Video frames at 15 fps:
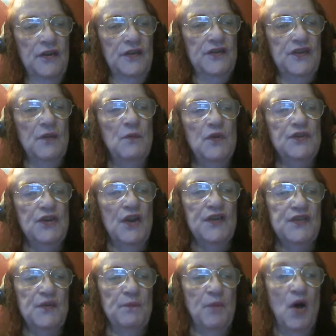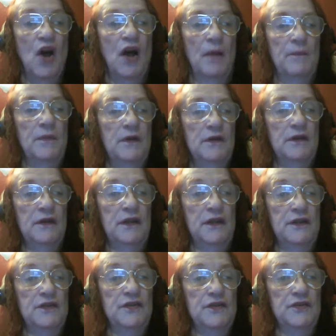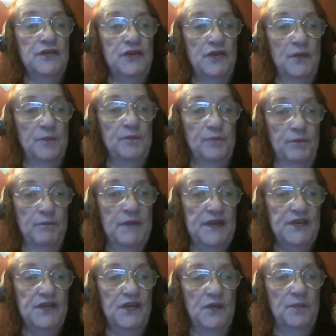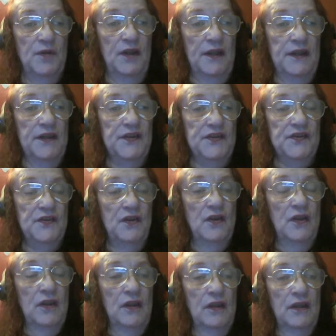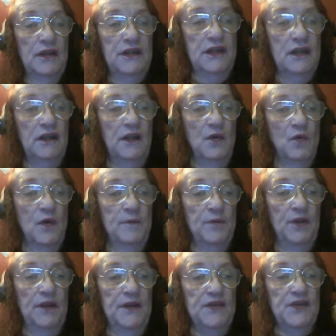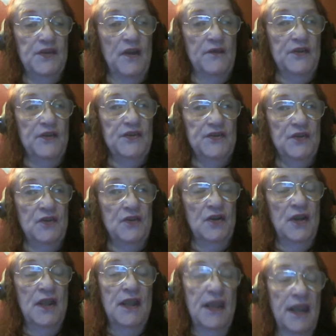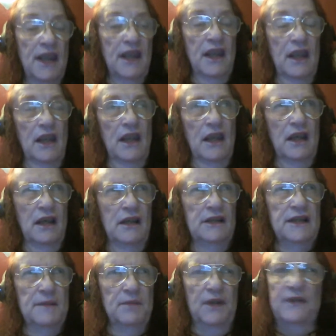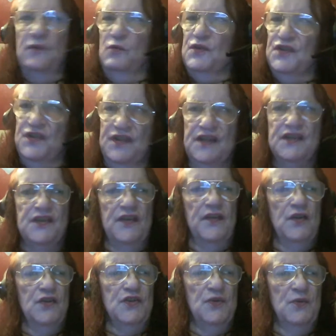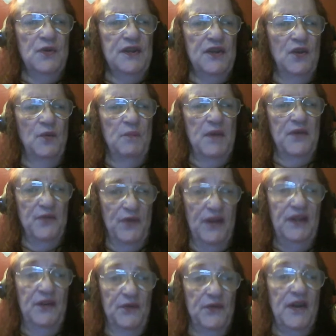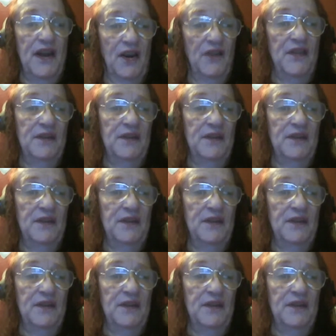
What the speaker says: Someone tossed a bomb into the midst of the police, killing 1 police officer, and I believe it was 6 others who were killed by friendly fire.